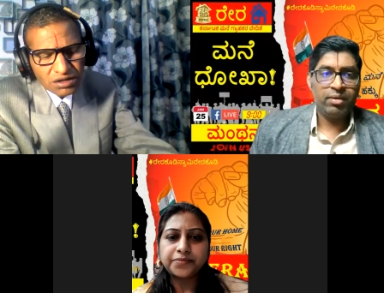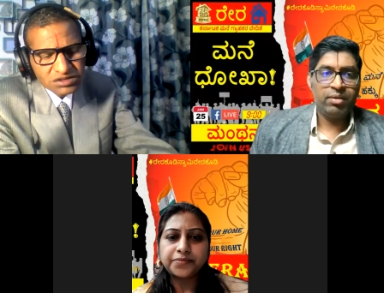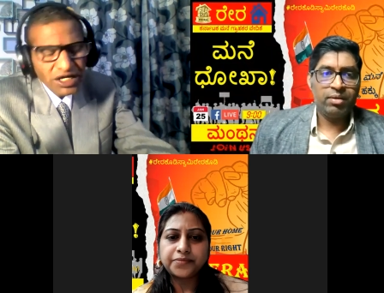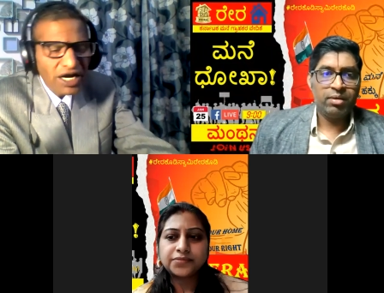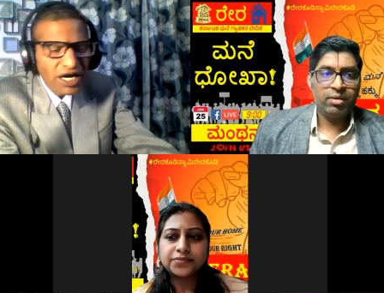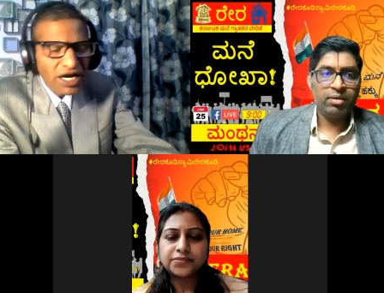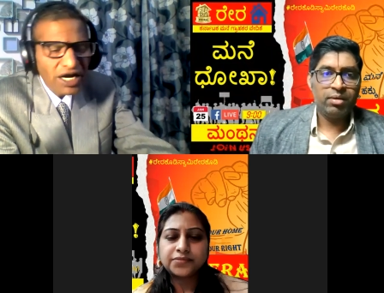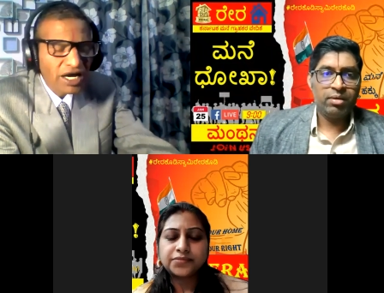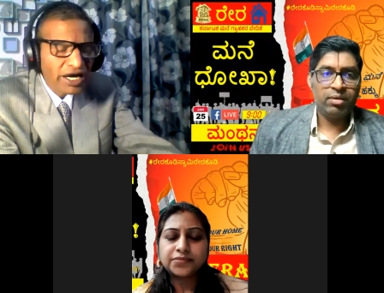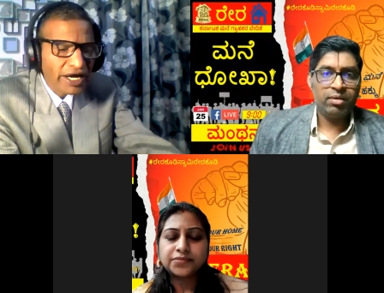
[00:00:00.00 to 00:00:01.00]
Speaker 1: Sir,
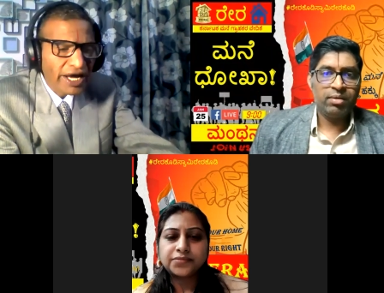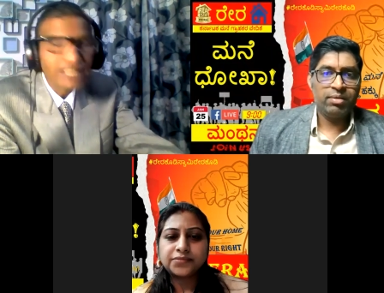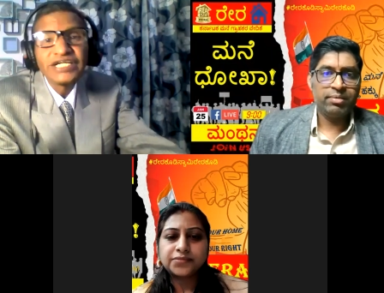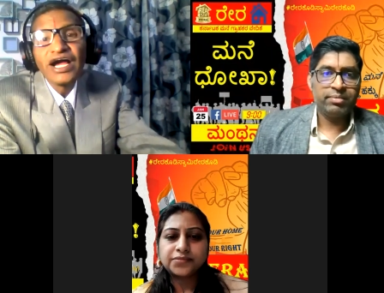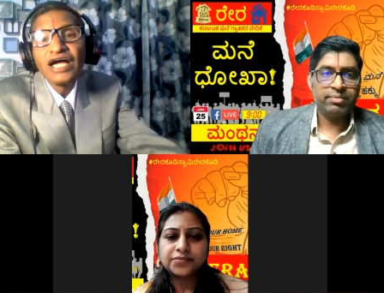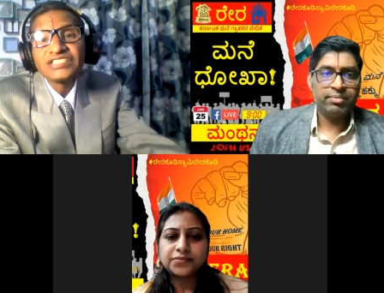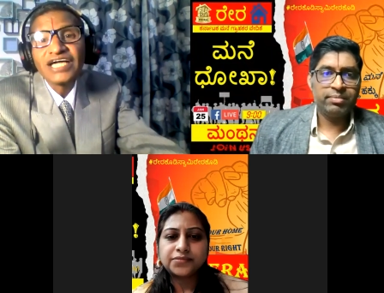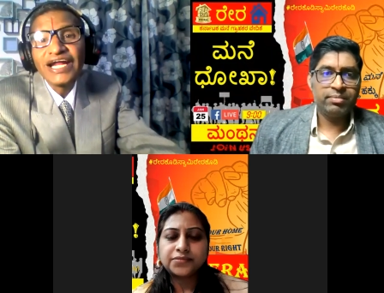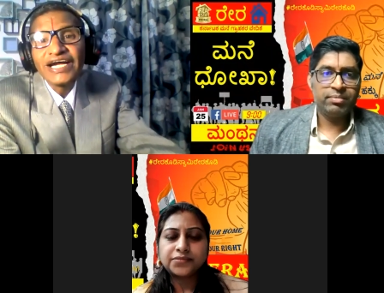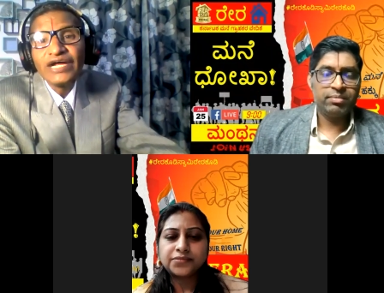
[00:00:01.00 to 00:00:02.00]
as regards
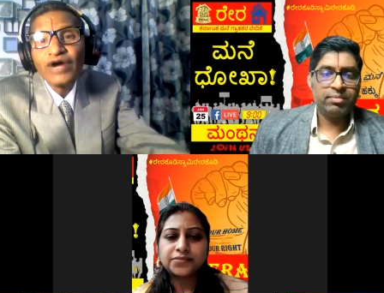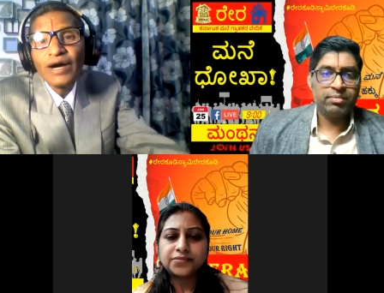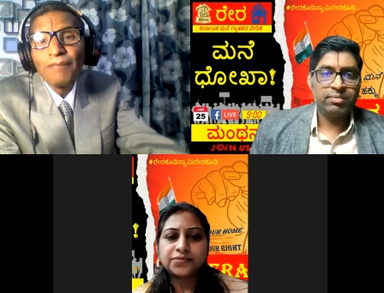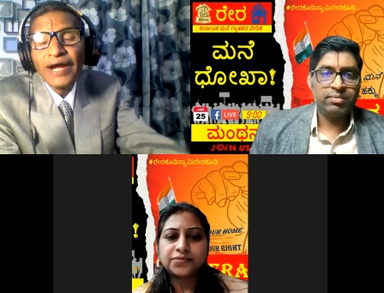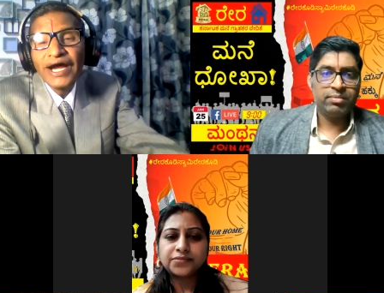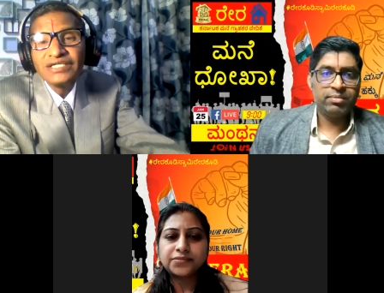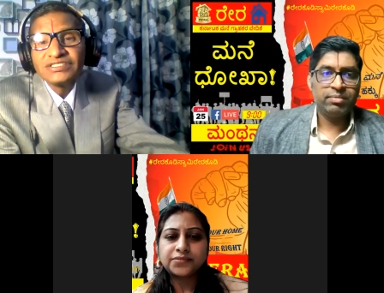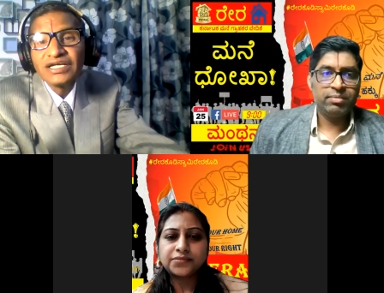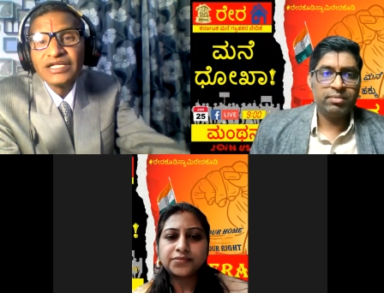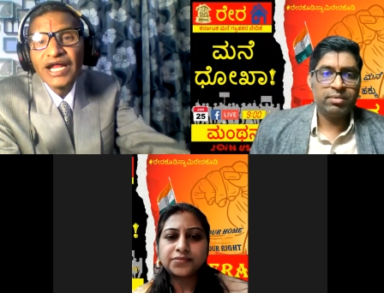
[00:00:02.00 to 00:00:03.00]
collective complaints,
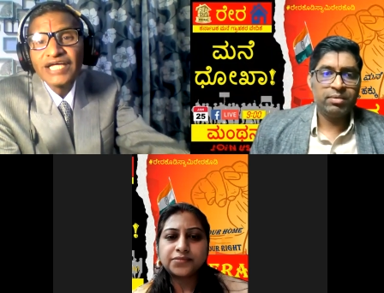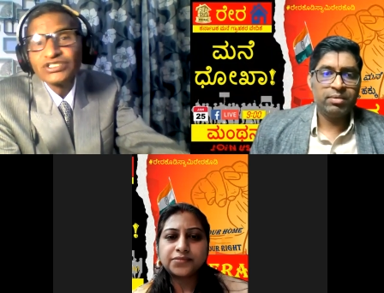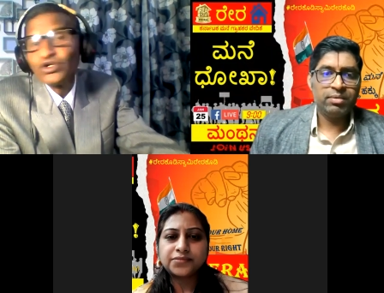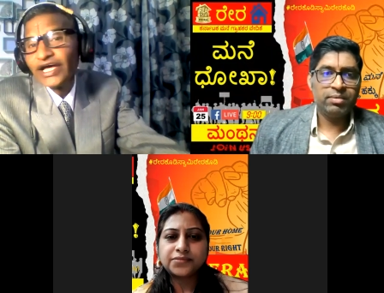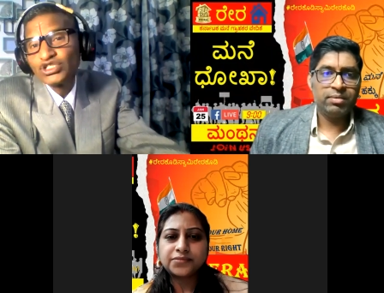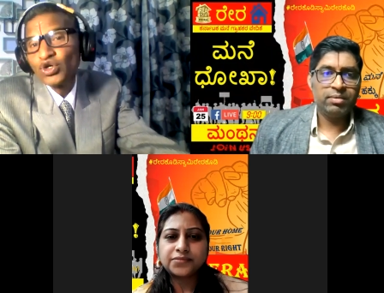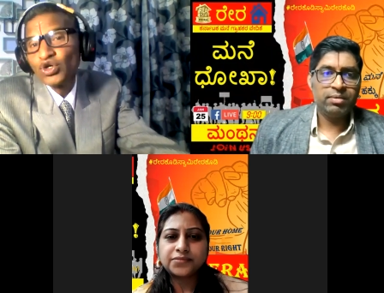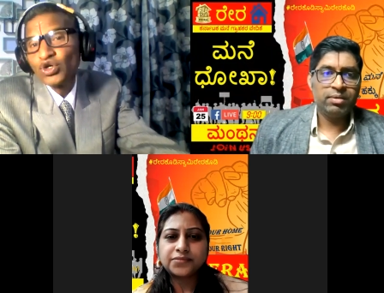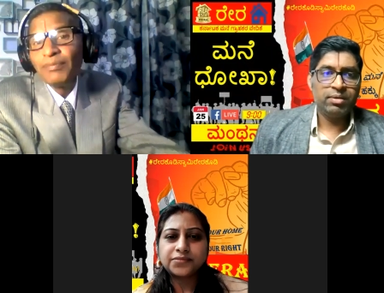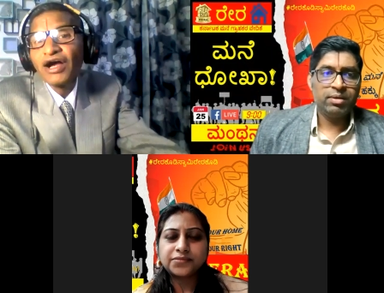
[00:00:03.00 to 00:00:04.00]
there is no
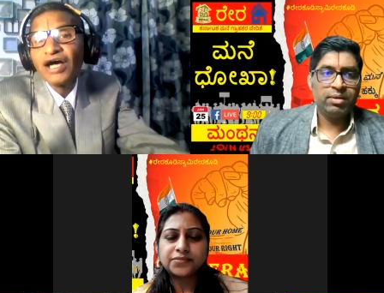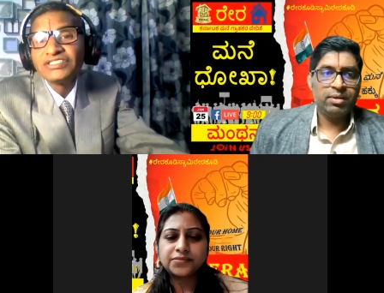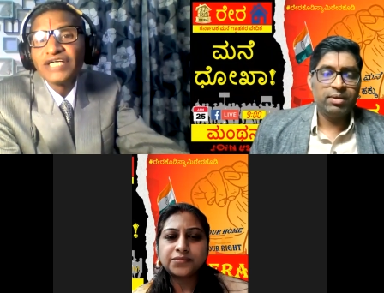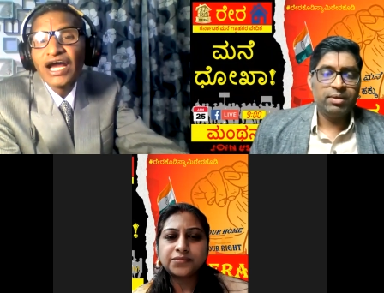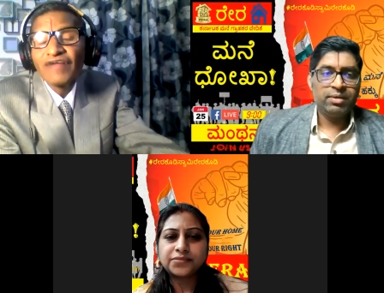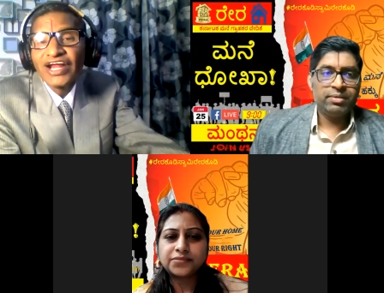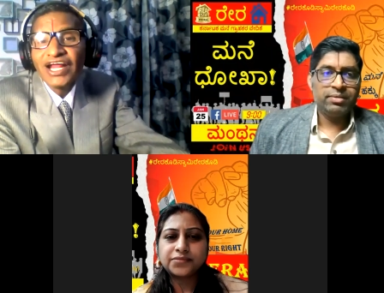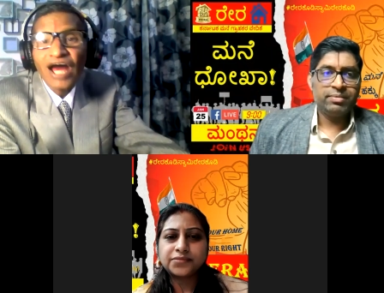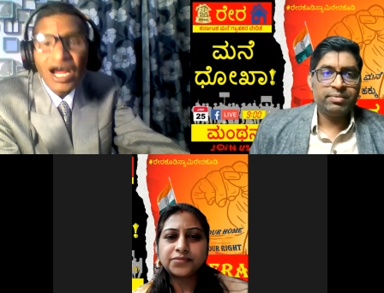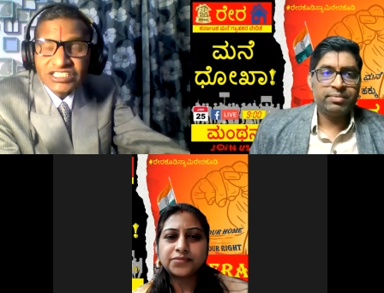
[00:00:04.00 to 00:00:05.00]
SOP because they are
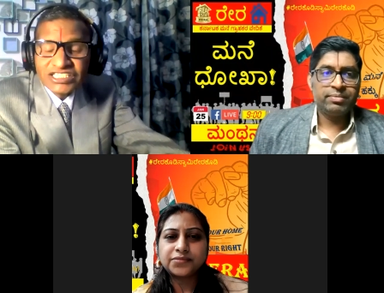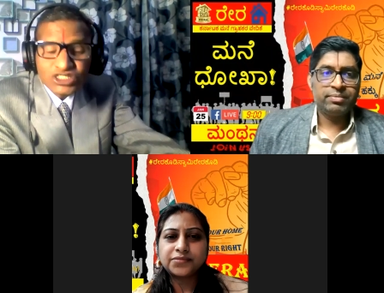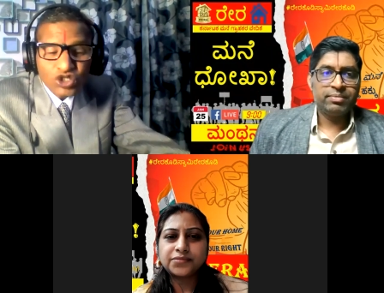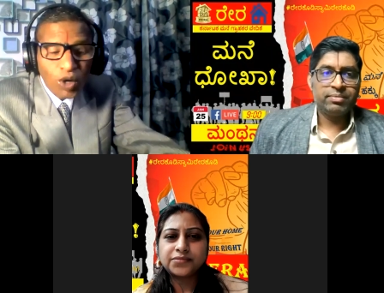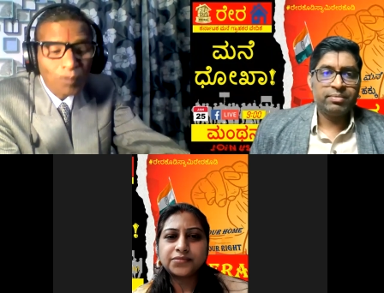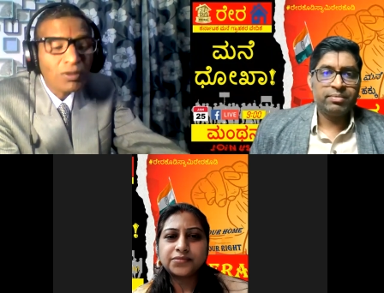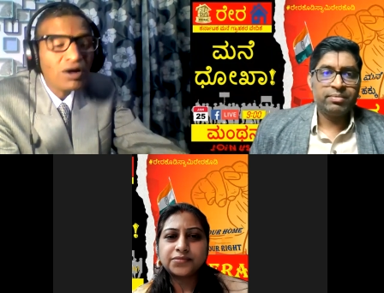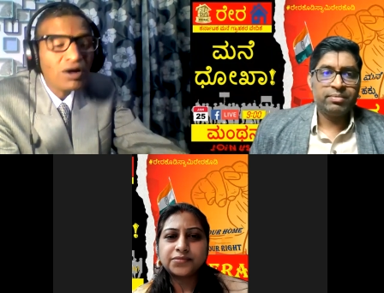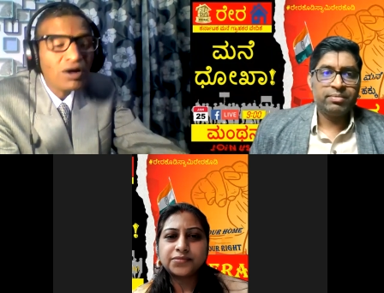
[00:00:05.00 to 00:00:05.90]
very large in scope.